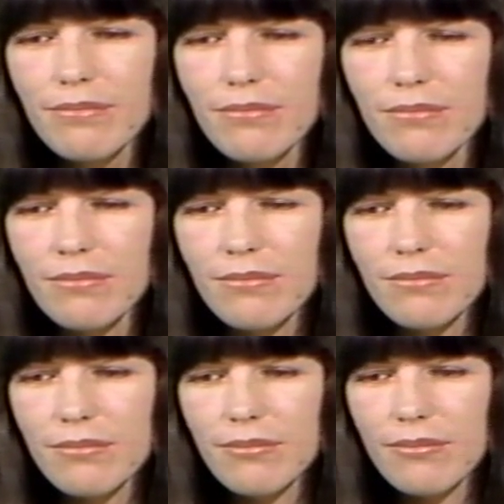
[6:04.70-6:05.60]

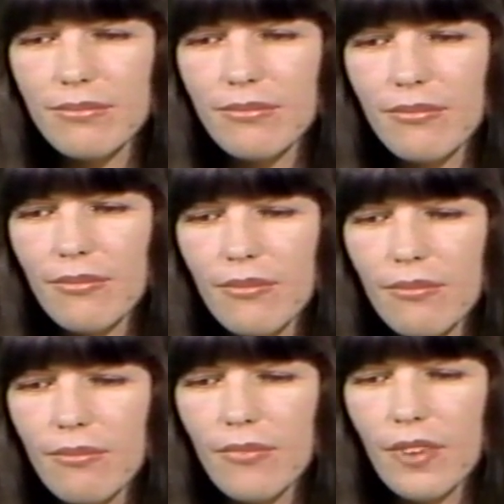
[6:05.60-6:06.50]

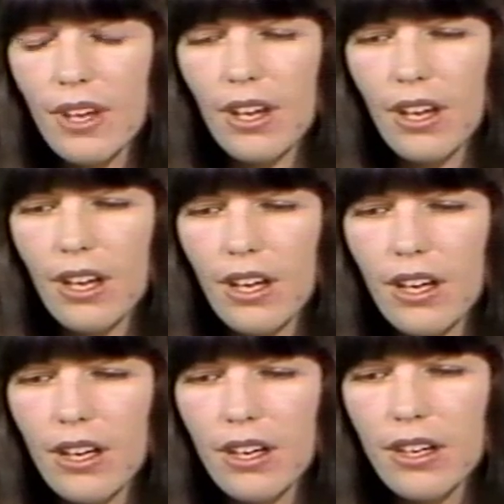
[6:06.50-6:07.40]

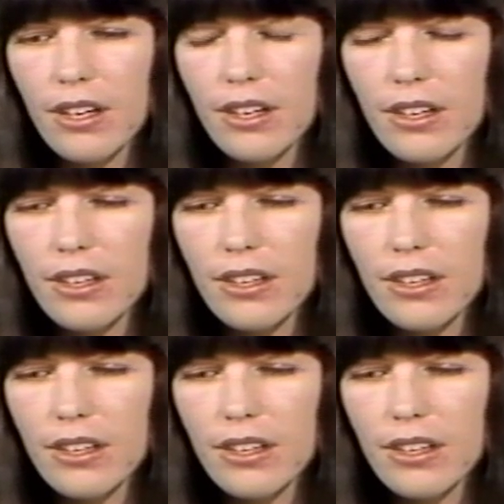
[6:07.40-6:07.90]
Nothing is said.